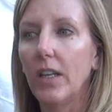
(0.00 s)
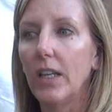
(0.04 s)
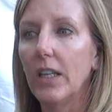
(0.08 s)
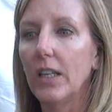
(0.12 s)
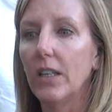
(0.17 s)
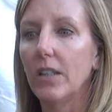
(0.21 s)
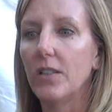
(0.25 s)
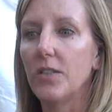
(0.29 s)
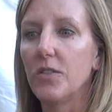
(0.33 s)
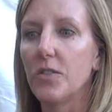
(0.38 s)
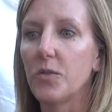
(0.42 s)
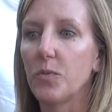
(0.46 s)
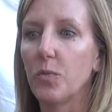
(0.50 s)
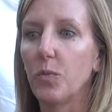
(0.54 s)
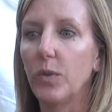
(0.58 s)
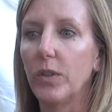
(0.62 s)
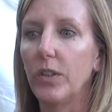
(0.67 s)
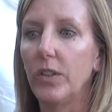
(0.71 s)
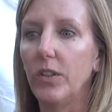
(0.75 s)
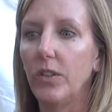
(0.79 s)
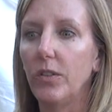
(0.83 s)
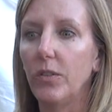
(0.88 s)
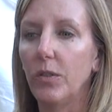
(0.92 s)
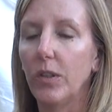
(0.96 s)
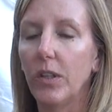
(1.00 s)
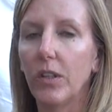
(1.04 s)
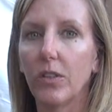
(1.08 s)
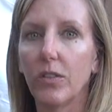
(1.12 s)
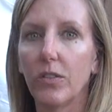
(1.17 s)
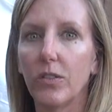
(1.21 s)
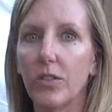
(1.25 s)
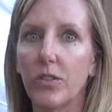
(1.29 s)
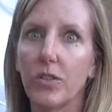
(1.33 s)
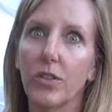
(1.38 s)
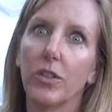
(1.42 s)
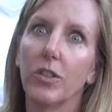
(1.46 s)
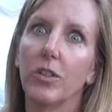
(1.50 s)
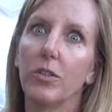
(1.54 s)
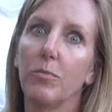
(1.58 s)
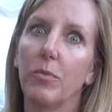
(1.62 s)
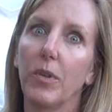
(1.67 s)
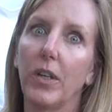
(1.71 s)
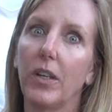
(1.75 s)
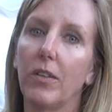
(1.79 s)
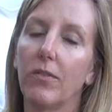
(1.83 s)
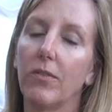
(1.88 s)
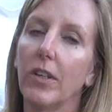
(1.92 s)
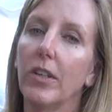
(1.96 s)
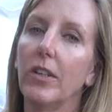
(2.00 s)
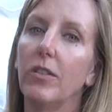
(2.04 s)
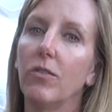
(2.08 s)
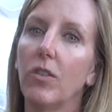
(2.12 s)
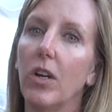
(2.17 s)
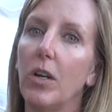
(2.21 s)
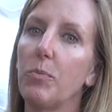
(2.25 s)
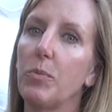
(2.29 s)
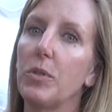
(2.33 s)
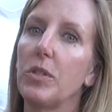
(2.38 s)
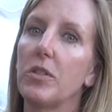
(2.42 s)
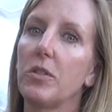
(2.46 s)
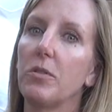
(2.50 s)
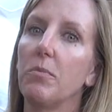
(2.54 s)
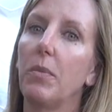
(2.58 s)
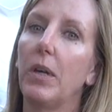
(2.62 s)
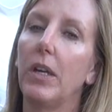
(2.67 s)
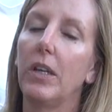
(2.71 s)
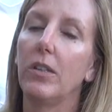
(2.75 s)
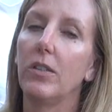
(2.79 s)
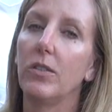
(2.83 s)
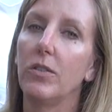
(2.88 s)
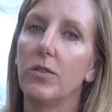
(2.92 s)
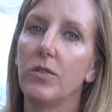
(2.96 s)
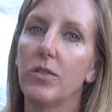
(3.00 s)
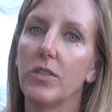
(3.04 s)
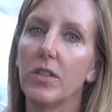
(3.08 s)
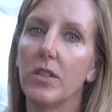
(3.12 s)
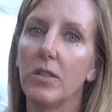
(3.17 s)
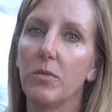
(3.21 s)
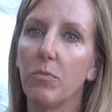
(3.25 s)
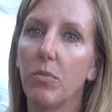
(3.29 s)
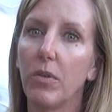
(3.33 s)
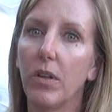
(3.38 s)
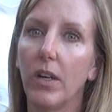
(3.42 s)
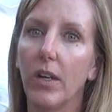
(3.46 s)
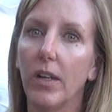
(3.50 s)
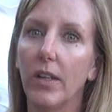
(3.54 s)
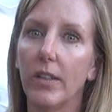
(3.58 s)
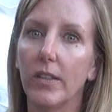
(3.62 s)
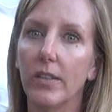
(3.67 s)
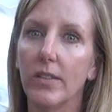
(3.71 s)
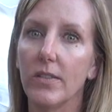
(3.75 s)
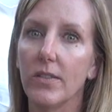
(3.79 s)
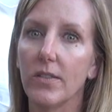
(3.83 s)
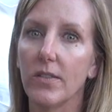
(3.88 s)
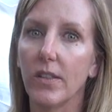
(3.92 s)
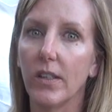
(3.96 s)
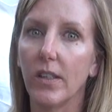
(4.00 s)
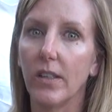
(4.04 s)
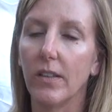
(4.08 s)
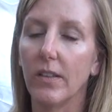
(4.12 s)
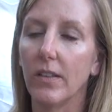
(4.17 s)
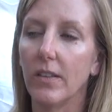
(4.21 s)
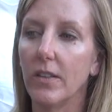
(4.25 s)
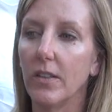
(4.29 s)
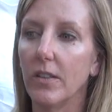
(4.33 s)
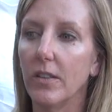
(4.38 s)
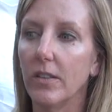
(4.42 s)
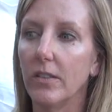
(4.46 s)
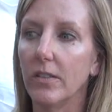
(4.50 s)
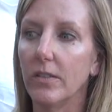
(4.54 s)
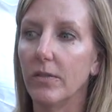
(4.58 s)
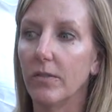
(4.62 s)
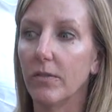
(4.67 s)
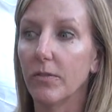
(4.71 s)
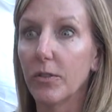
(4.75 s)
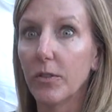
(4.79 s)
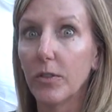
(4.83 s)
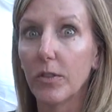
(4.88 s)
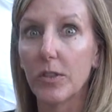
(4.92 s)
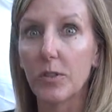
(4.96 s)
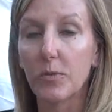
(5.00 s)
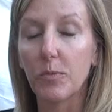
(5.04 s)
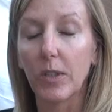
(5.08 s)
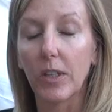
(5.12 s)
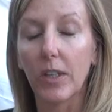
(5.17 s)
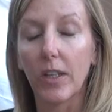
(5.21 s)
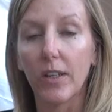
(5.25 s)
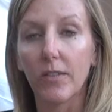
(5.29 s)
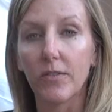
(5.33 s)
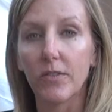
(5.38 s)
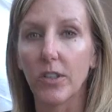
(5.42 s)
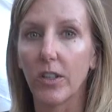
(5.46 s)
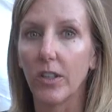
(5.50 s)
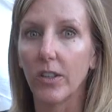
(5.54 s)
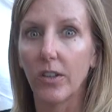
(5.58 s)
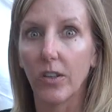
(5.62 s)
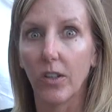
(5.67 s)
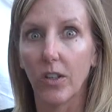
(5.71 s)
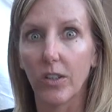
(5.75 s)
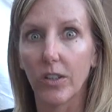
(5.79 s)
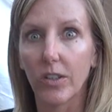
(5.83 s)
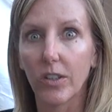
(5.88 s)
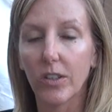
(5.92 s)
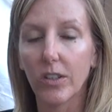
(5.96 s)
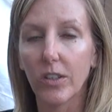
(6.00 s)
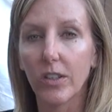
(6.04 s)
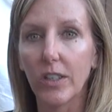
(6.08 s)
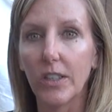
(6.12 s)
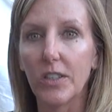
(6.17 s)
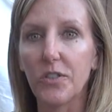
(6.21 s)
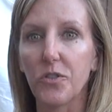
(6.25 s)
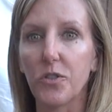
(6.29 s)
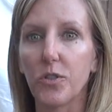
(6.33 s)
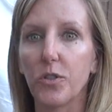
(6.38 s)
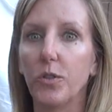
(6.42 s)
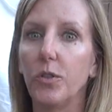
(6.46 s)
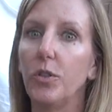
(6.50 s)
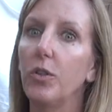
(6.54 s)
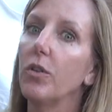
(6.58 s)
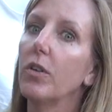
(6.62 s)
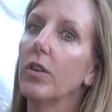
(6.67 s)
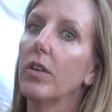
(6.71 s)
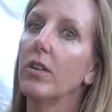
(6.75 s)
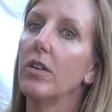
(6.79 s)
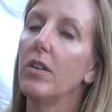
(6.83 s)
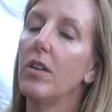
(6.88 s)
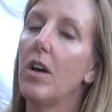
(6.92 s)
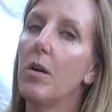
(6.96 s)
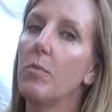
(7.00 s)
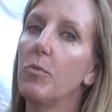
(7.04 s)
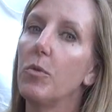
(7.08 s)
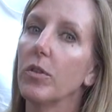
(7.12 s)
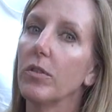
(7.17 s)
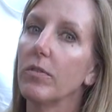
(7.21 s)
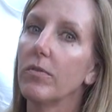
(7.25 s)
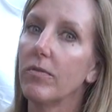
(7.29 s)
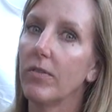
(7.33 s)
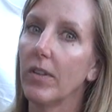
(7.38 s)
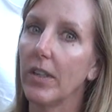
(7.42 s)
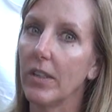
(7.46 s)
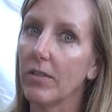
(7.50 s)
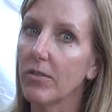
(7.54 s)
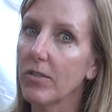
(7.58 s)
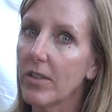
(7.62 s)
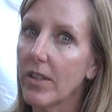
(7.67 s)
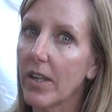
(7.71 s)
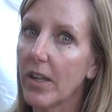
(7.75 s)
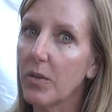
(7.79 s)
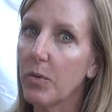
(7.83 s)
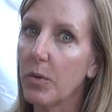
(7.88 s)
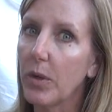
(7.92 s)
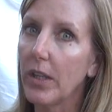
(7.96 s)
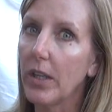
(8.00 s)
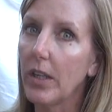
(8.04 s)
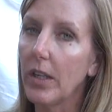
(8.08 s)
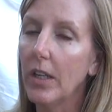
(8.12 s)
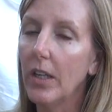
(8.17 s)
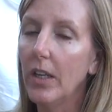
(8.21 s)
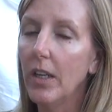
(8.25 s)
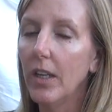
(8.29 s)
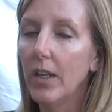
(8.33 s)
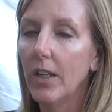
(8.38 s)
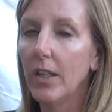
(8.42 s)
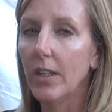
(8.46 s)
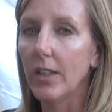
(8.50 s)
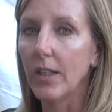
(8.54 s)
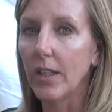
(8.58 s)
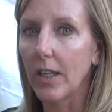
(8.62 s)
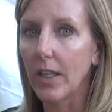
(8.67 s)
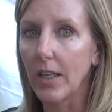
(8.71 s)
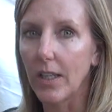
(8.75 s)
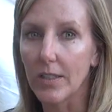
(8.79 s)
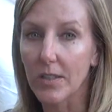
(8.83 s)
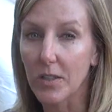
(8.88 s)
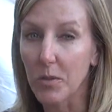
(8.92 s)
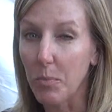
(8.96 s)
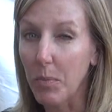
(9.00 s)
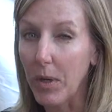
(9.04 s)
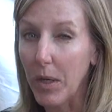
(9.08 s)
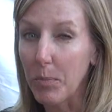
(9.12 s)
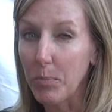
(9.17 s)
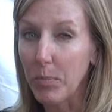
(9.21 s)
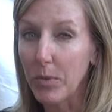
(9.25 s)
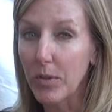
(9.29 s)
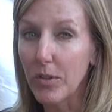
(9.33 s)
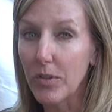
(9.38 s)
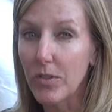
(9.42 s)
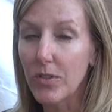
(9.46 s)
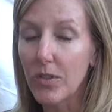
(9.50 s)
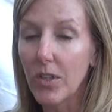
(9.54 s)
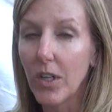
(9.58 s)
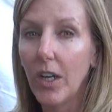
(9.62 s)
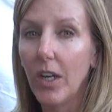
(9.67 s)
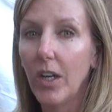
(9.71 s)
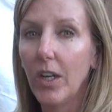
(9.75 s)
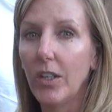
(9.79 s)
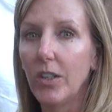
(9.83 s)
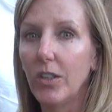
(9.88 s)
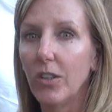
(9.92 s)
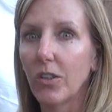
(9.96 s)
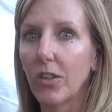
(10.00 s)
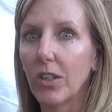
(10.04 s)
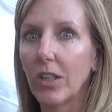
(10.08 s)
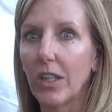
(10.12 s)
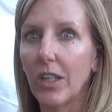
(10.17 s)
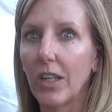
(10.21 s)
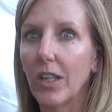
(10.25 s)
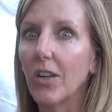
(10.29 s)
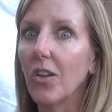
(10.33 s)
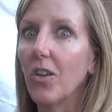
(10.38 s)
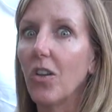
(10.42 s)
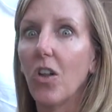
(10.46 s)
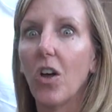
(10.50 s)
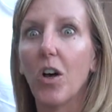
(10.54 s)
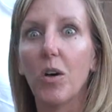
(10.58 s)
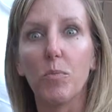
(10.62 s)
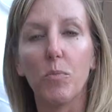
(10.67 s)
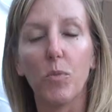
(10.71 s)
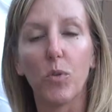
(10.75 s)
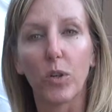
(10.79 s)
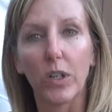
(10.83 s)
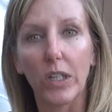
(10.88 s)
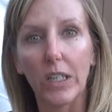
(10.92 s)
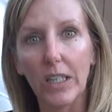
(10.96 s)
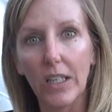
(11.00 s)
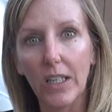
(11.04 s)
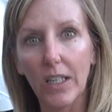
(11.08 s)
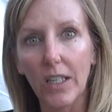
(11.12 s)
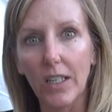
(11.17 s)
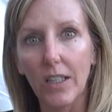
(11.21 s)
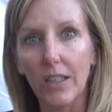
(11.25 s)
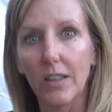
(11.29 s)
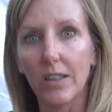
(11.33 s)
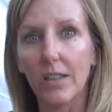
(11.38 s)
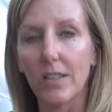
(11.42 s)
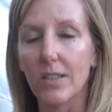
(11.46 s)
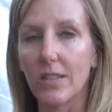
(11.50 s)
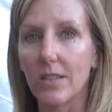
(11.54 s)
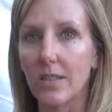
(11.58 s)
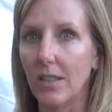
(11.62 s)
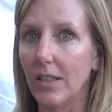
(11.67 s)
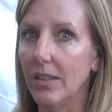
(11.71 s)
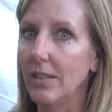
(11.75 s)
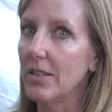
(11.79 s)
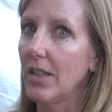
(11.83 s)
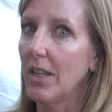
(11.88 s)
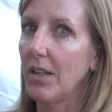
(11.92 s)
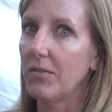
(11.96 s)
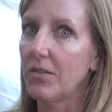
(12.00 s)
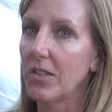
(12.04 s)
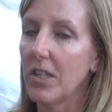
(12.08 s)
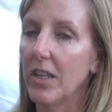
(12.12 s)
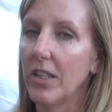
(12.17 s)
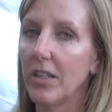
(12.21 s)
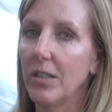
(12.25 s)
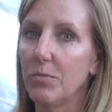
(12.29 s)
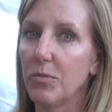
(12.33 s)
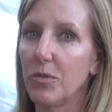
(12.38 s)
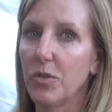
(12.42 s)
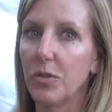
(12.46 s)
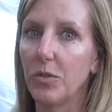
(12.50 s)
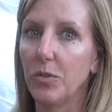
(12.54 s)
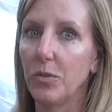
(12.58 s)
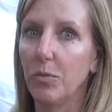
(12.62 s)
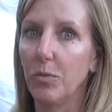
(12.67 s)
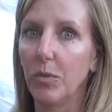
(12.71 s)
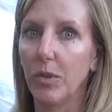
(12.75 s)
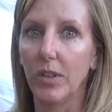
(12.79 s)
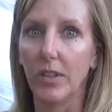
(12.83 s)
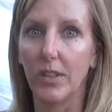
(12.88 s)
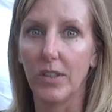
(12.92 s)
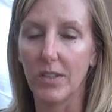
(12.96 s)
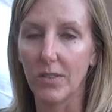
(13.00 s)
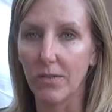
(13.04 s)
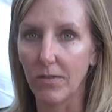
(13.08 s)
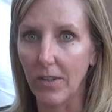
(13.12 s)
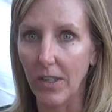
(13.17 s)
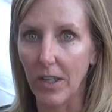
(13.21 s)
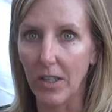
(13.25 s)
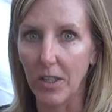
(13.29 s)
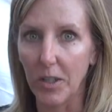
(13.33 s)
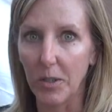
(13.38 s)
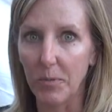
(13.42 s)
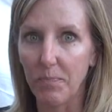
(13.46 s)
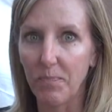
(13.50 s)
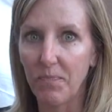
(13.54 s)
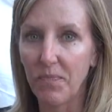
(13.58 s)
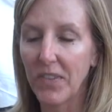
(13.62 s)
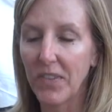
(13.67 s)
Hence, when you hear the term like vine ripened tomatoes, it implies that the fruit has been left on longer, and so you get a lot more flavor that way. In the case of peppers, you're getting a lot more heat. The seeds have time to really develop.